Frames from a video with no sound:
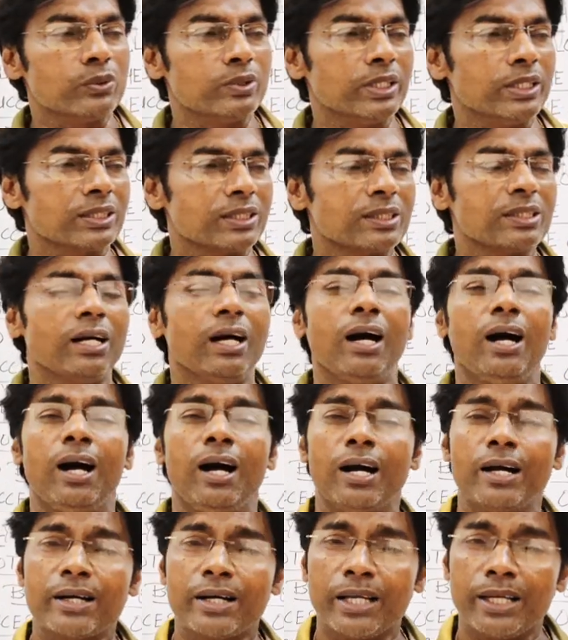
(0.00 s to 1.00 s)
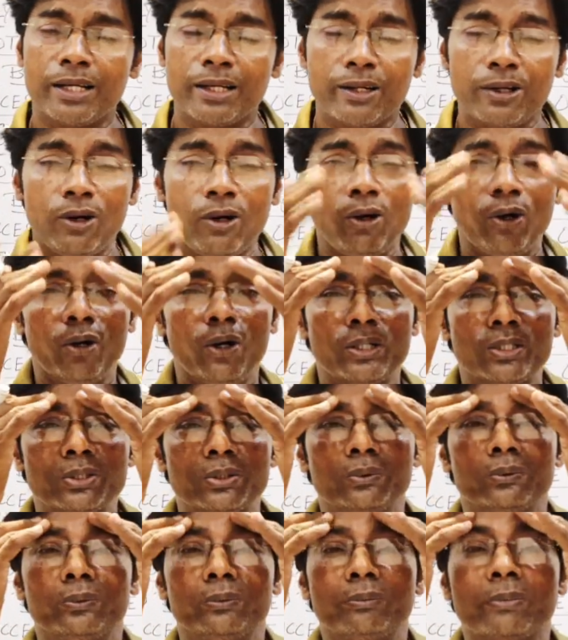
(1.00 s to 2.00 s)
dishearten, or
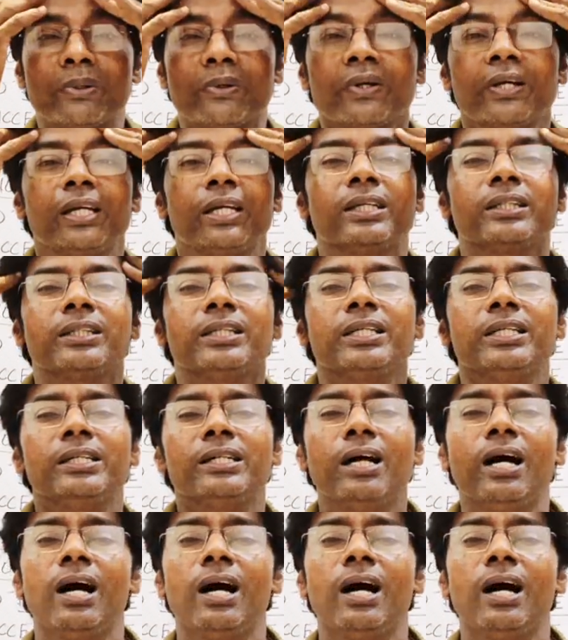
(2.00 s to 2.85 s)
to break the